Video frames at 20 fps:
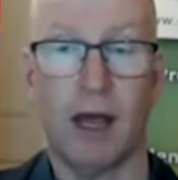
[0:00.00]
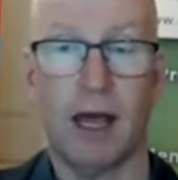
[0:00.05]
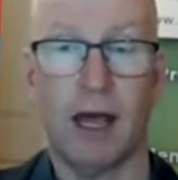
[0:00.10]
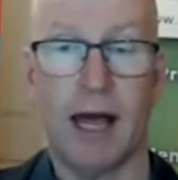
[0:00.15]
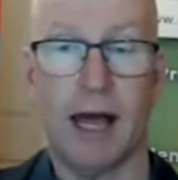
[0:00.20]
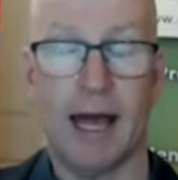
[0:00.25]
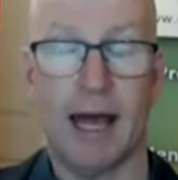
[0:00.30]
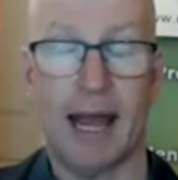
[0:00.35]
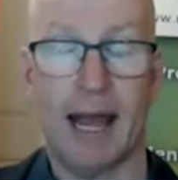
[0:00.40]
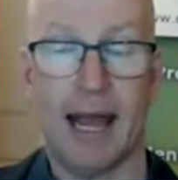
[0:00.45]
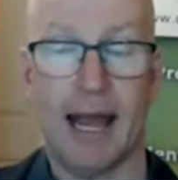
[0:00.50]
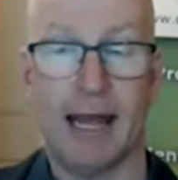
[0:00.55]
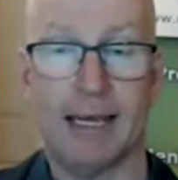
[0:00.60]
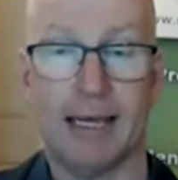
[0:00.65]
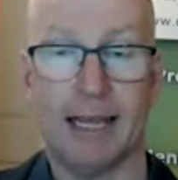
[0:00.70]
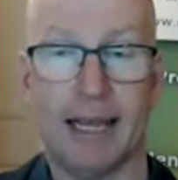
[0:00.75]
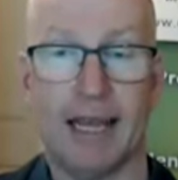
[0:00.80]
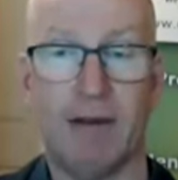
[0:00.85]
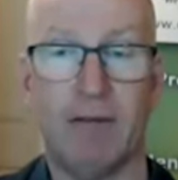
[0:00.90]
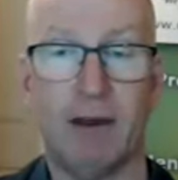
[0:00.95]
And
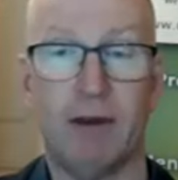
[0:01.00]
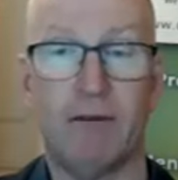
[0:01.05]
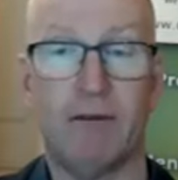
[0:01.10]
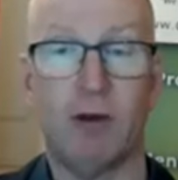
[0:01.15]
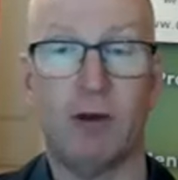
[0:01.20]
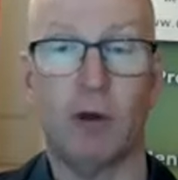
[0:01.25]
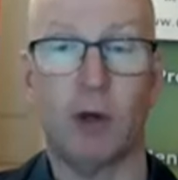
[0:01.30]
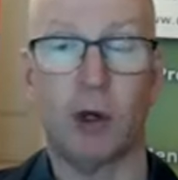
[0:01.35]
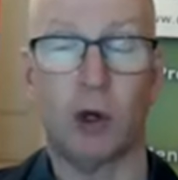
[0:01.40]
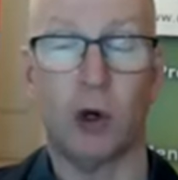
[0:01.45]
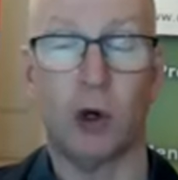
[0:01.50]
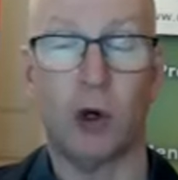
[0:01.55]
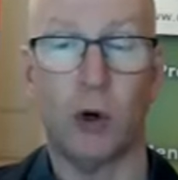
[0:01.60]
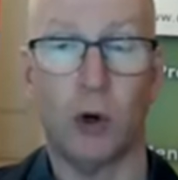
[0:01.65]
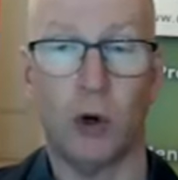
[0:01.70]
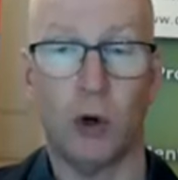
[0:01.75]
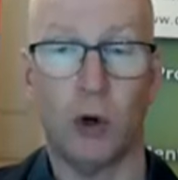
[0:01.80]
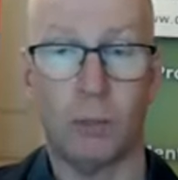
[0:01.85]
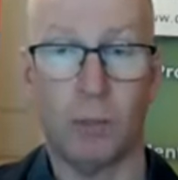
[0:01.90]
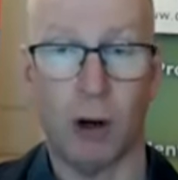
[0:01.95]
even if you
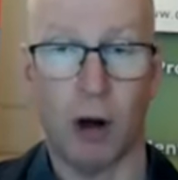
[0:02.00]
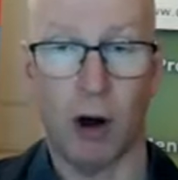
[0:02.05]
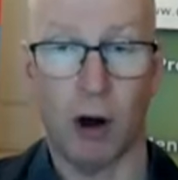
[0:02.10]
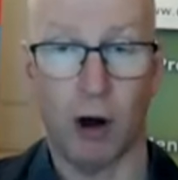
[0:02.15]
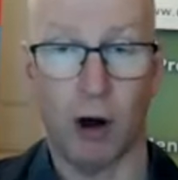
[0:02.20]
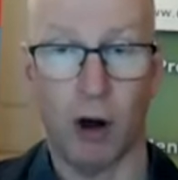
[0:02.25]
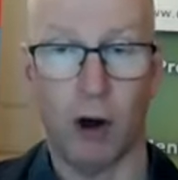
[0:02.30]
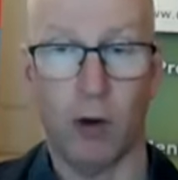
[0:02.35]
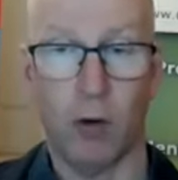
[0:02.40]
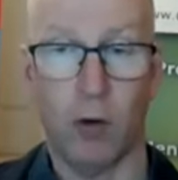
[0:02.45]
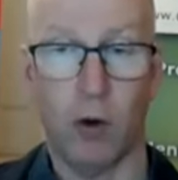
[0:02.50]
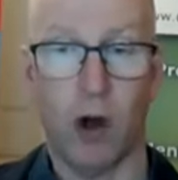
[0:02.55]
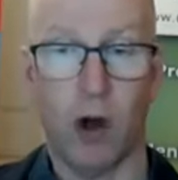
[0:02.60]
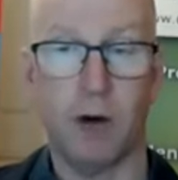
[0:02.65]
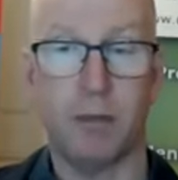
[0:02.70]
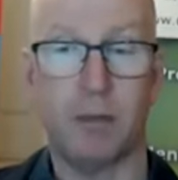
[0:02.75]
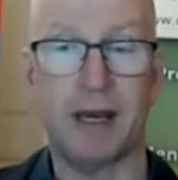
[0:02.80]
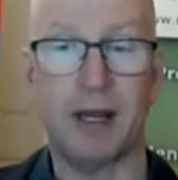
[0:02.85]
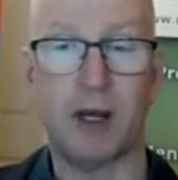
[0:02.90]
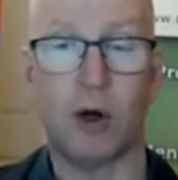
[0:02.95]
could borrow,
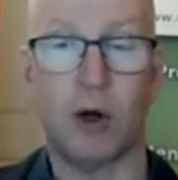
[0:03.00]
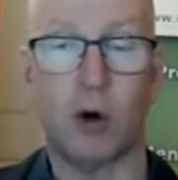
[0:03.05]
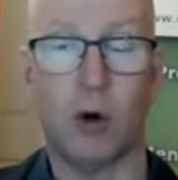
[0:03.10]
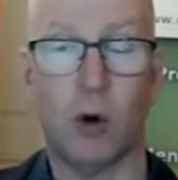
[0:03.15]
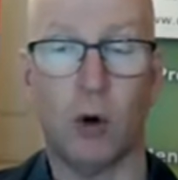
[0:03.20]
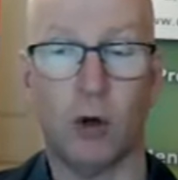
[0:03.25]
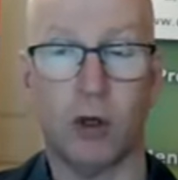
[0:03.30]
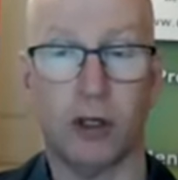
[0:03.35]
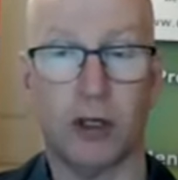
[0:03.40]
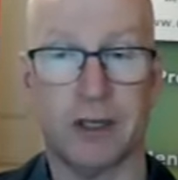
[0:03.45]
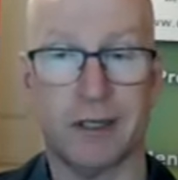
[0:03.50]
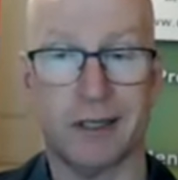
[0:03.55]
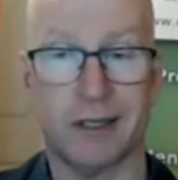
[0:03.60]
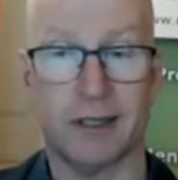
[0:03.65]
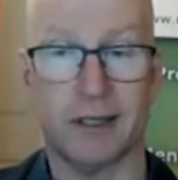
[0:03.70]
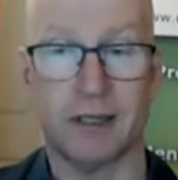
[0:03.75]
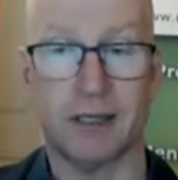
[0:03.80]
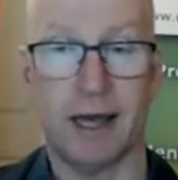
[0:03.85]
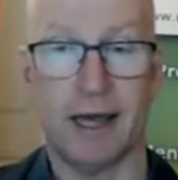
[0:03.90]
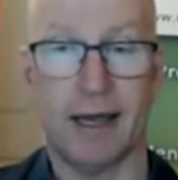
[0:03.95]
I'd be cautious
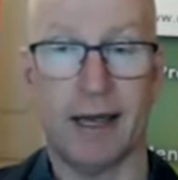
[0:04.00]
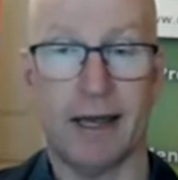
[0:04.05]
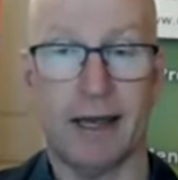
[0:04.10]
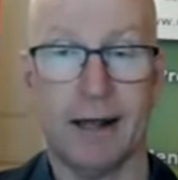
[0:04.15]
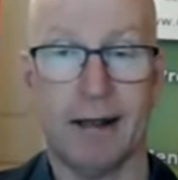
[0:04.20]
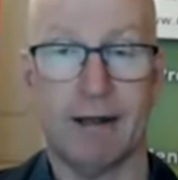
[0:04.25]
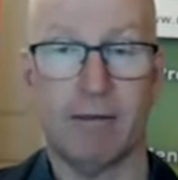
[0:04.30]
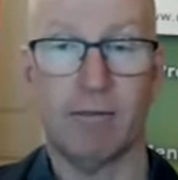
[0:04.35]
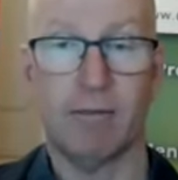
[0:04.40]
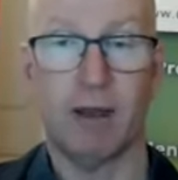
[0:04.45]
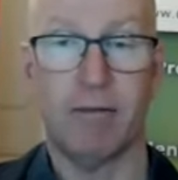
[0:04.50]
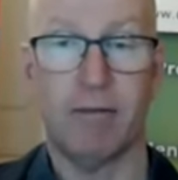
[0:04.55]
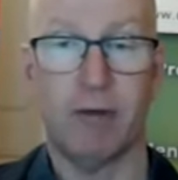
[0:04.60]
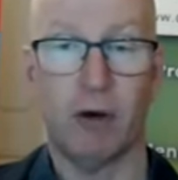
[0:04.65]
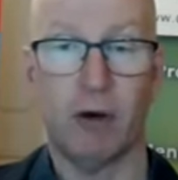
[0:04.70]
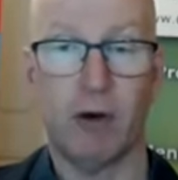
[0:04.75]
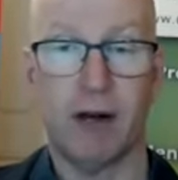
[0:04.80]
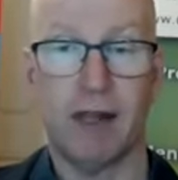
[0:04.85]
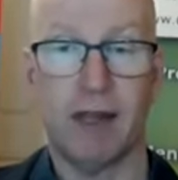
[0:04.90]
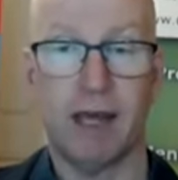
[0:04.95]
to say, if
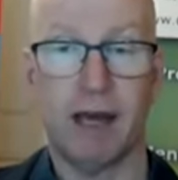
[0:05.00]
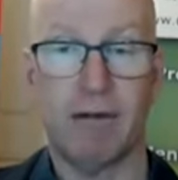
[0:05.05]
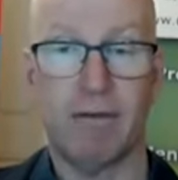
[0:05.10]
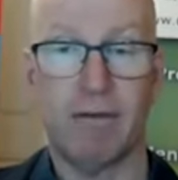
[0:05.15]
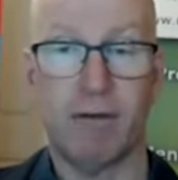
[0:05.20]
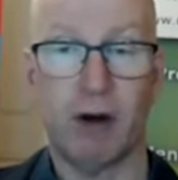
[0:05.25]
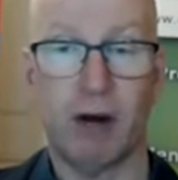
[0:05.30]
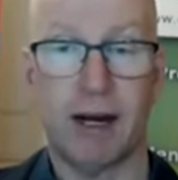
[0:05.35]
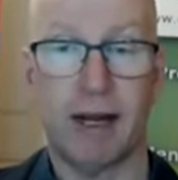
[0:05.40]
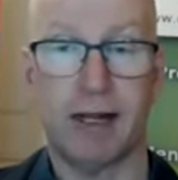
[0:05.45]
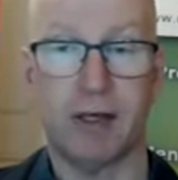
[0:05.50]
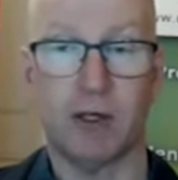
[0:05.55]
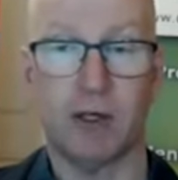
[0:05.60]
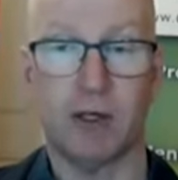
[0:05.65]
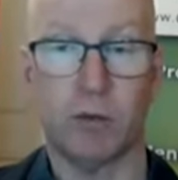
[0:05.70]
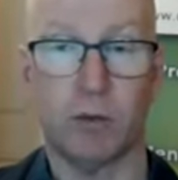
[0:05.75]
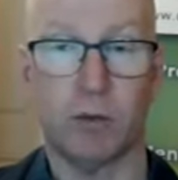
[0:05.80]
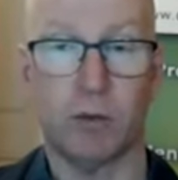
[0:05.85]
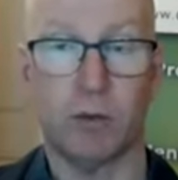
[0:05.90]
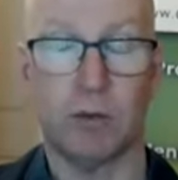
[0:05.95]
you're in that
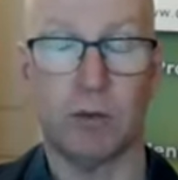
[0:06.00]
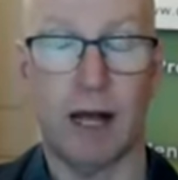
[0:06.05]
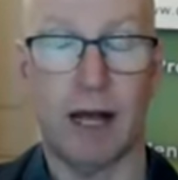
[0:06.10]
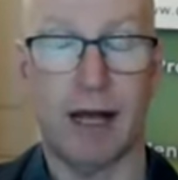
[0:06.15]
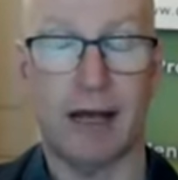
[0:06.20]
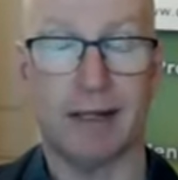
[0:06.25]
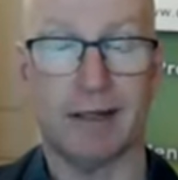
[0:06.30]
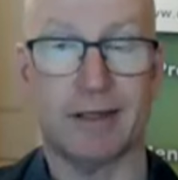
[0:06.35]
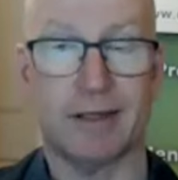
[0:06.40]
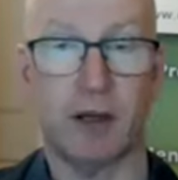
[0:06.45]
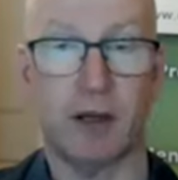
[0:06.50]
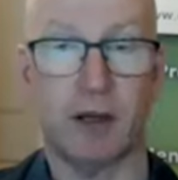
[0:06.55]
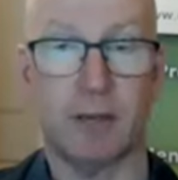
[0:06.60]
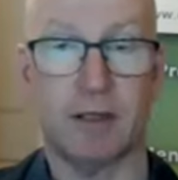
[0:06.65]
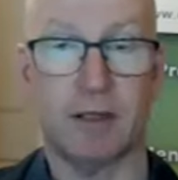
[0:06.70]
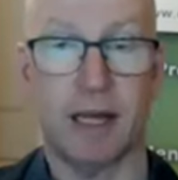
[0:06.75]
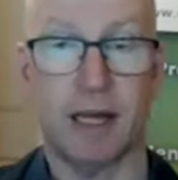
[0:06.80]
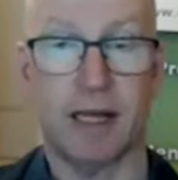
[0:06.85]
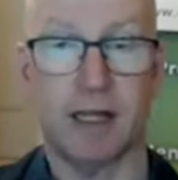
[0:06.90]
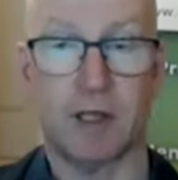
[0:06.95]
financial
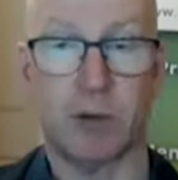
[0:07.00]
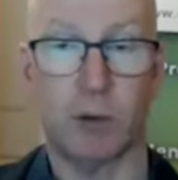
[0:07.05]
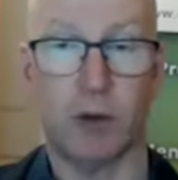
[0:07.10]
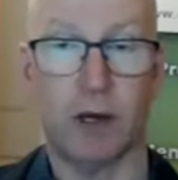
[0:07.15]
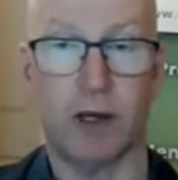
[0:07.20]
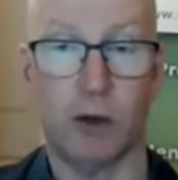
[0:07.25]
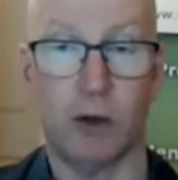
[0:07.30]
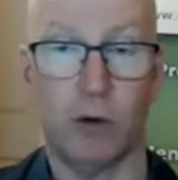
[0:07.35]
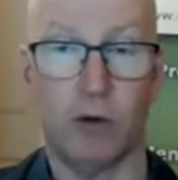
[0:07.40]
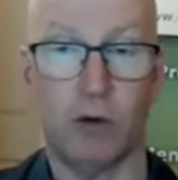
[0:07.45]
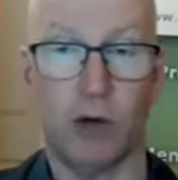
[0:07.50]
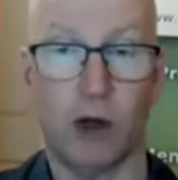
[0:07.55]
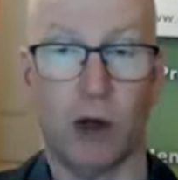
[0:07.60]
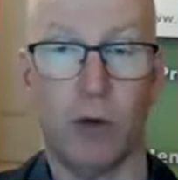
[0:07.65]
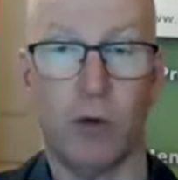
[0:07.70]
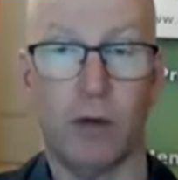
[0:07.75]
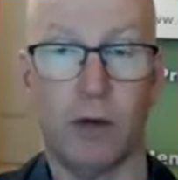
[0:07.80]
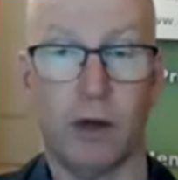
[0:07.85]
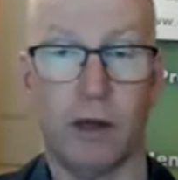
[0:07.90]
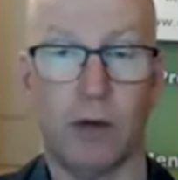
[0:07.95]
circumstance where you
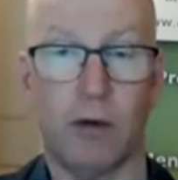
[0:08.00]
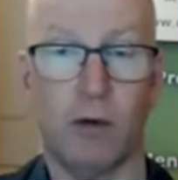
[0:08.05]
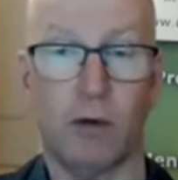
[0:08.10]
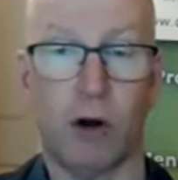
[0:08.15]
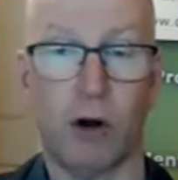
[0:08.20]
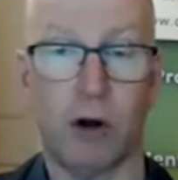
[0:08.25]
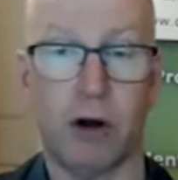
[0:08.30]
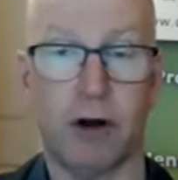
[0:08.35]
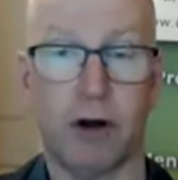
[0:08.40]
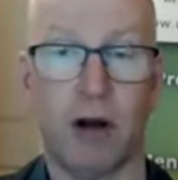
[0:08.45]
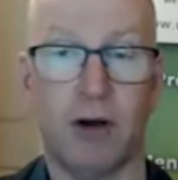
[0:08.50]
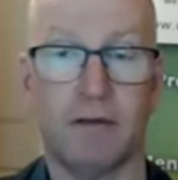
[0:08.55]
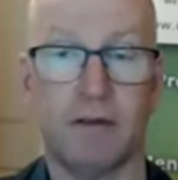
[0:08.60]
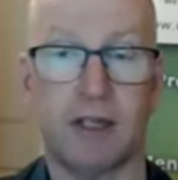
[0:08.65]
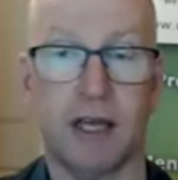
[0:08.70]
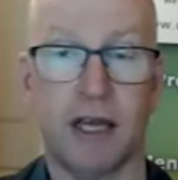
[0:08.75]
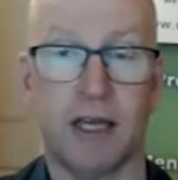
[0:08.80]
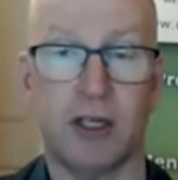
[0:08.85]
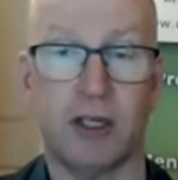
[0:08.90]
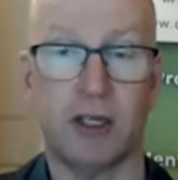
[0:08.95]
know that you're on a
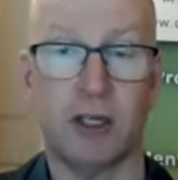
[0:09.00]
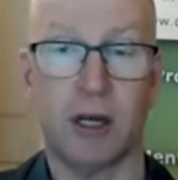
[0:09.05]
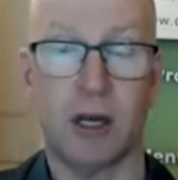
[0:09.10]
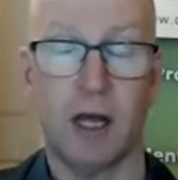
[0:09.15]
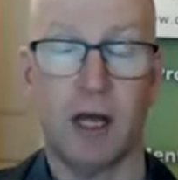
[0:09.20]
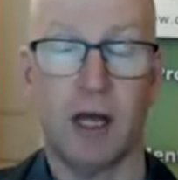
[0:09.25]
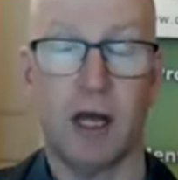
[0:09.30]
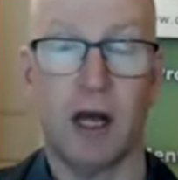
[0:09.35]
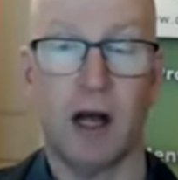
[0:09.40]
knife's edge,